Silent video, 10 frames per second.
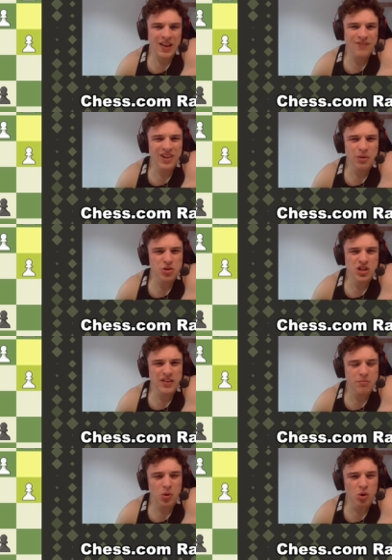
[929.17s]
I feel like we should
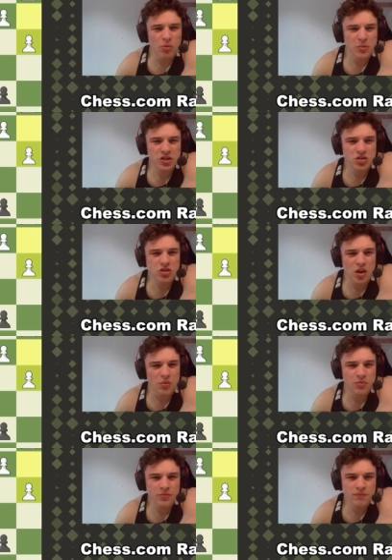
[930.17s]
have more, but we just
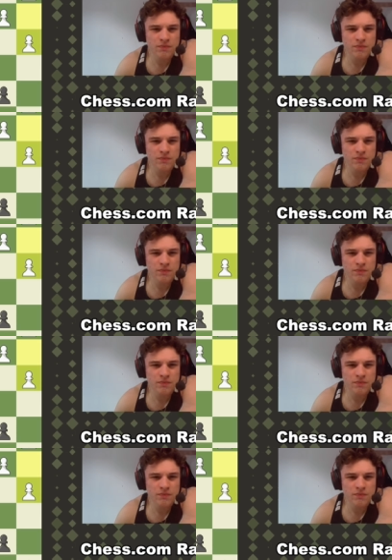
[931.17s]
don't.